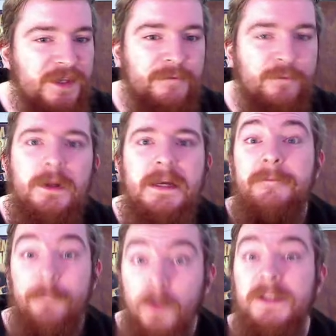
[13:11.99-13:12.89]
For
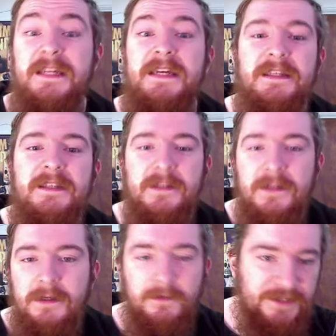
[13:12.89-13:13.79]
what it is,
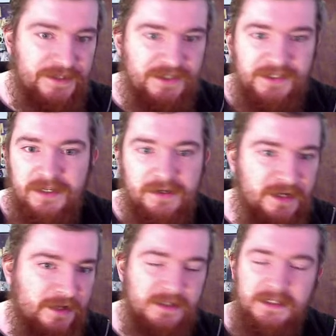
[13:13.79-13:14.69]
which is just
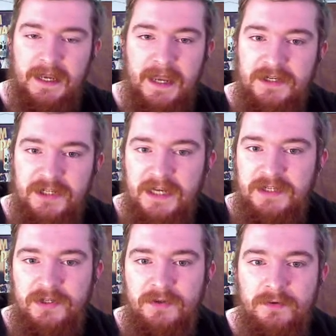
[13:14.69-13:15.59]
it's like
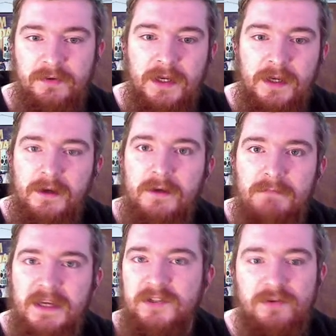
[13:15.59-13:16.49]
educational
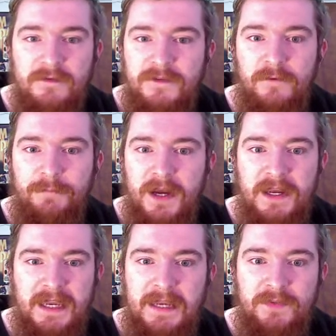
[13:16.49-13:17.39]
mixture of sort of party
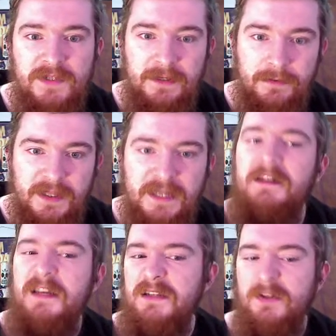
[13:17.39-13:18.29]
games type thing.
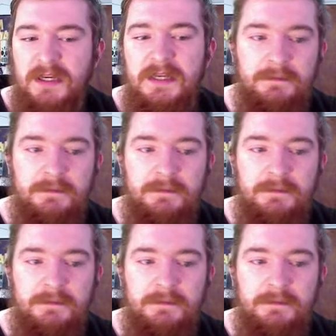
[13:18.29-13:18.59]
It's okay.